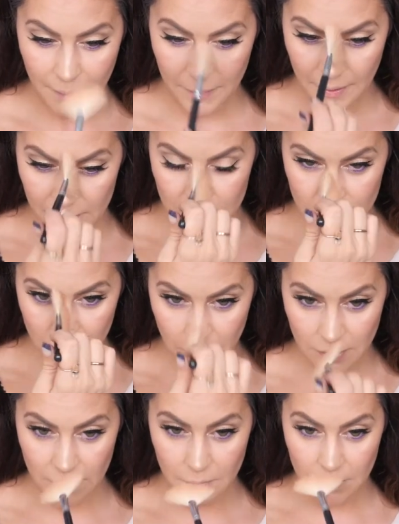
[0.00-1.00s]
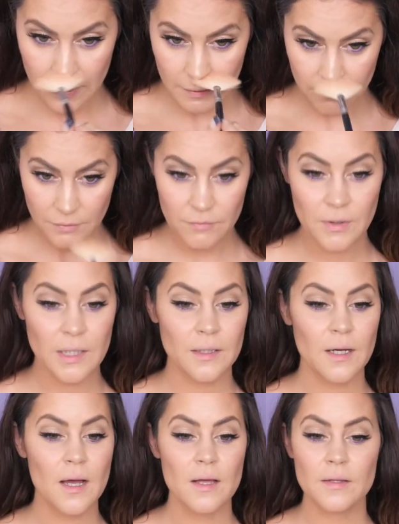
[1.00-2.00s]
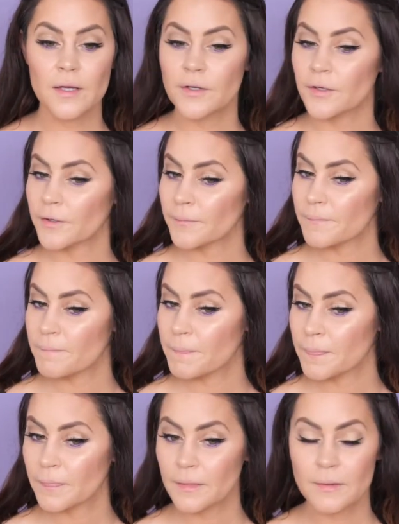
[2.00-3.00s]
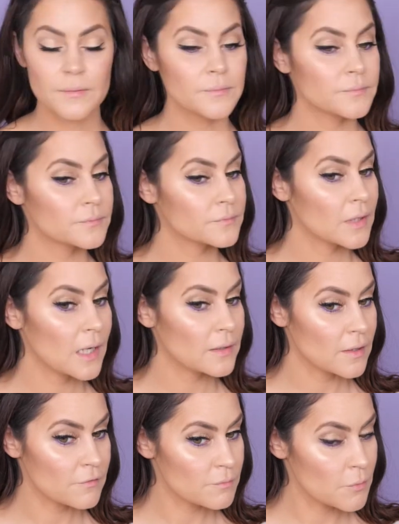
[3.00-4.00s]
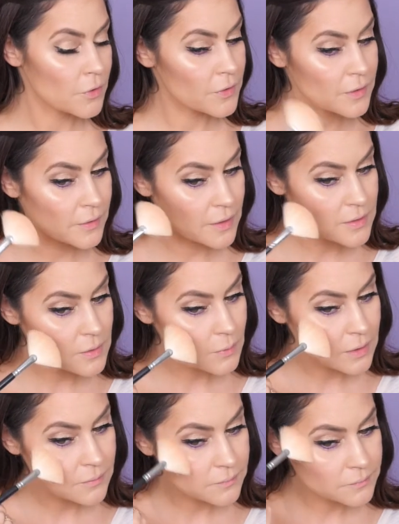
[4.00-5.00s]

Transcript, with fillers: I'm not sure I will ever find a highlighter I love more than this one.